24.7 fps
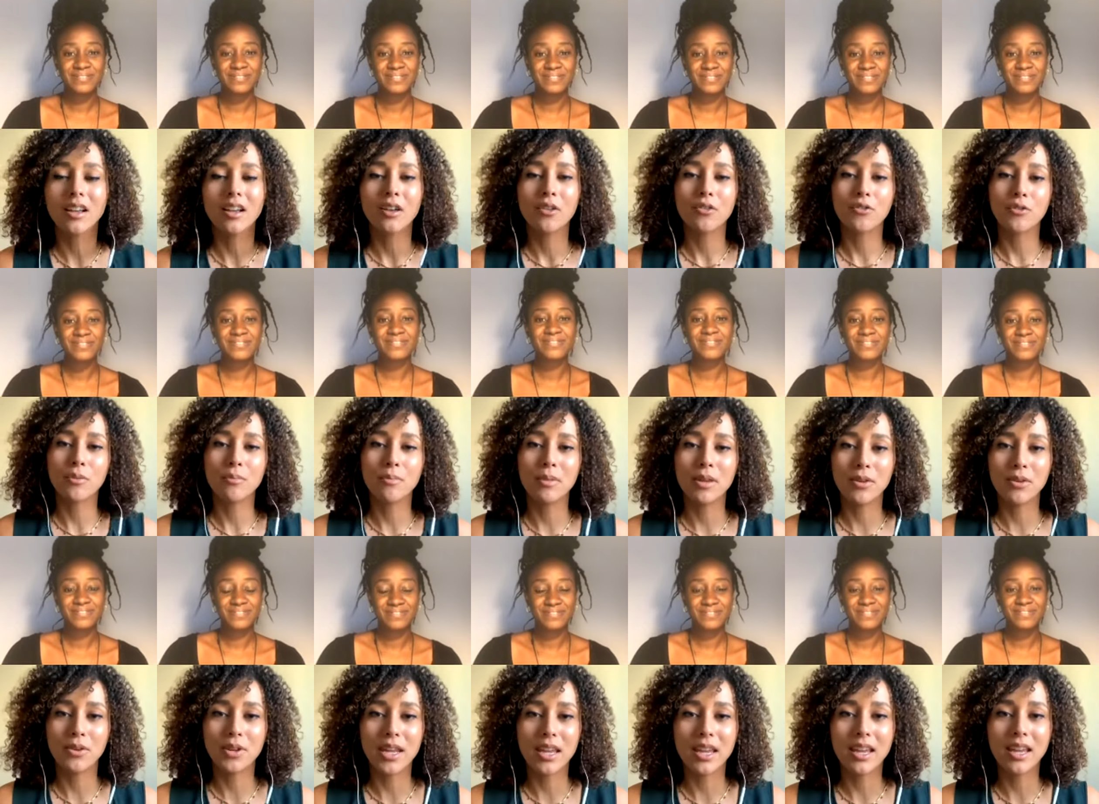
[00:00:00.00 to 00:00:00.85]
Speaker 1: through
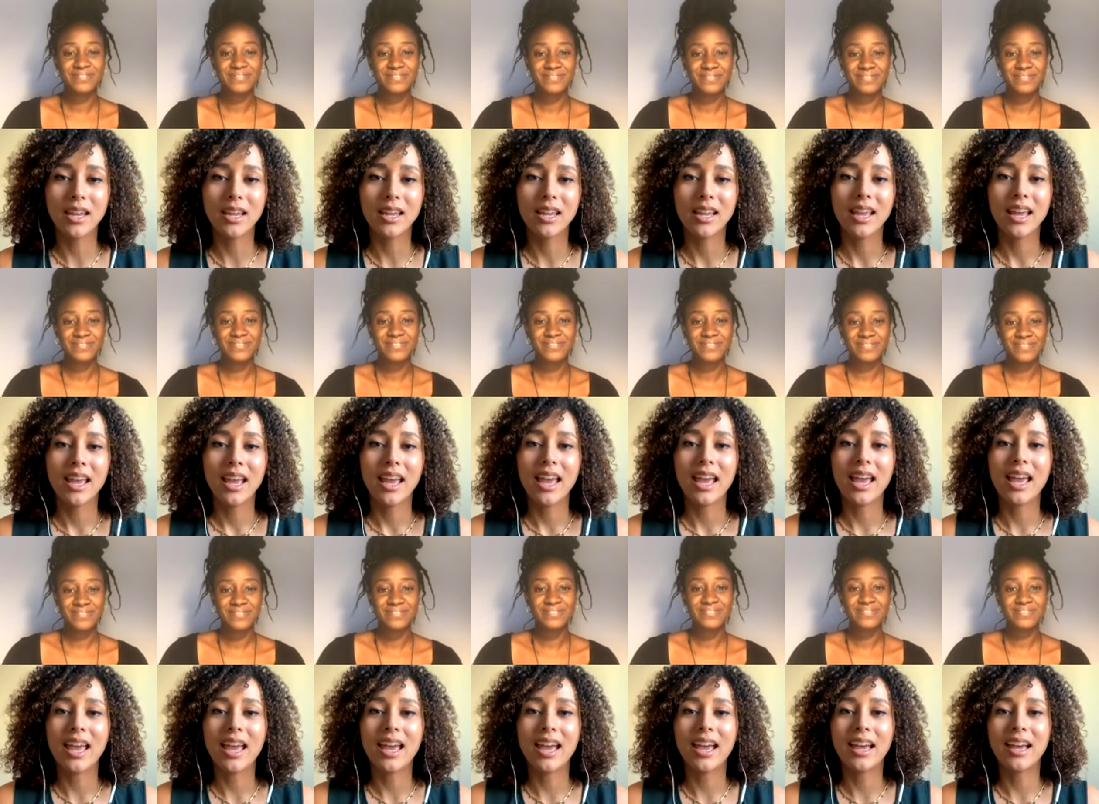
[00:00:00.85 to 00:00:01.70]
beauty
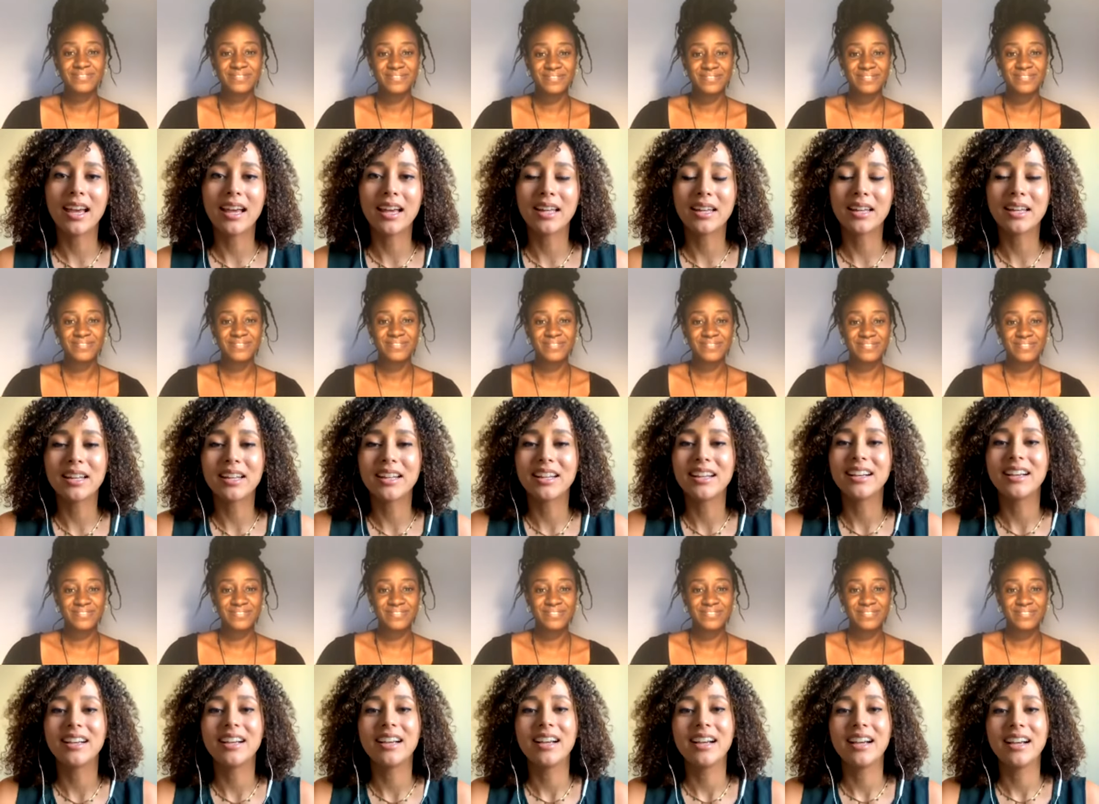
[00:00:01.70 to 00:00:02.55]
and
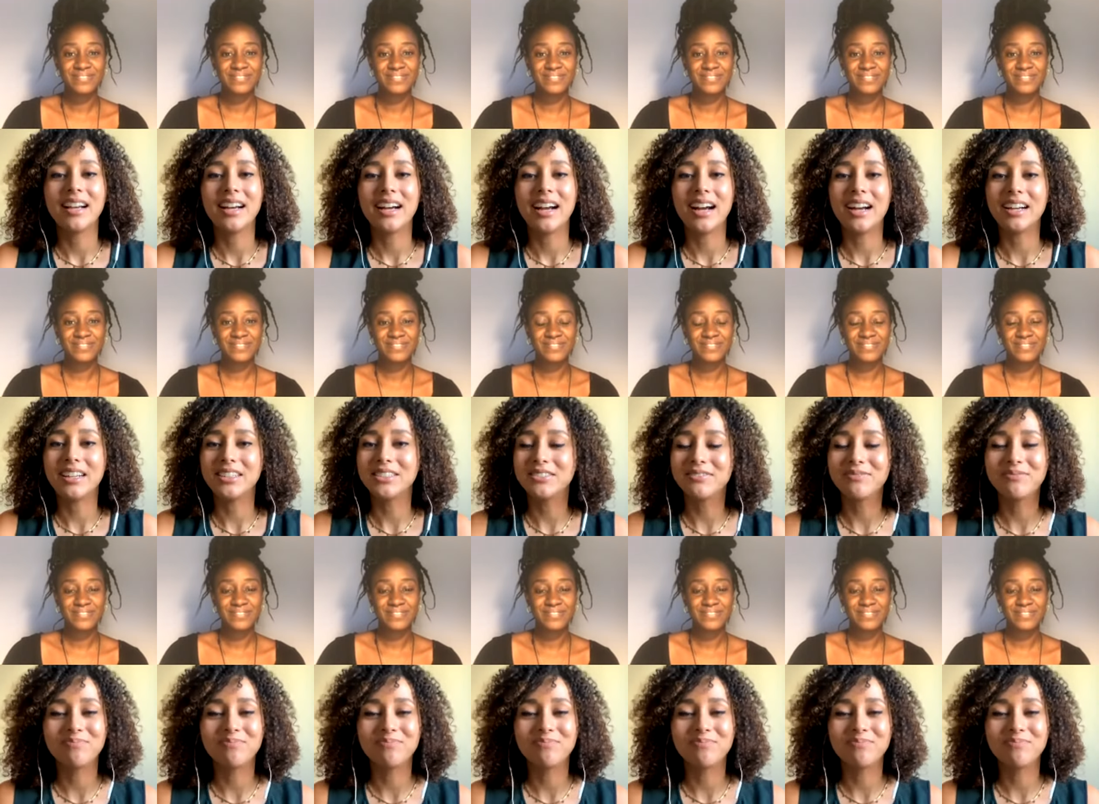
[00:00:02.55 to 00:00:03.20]
i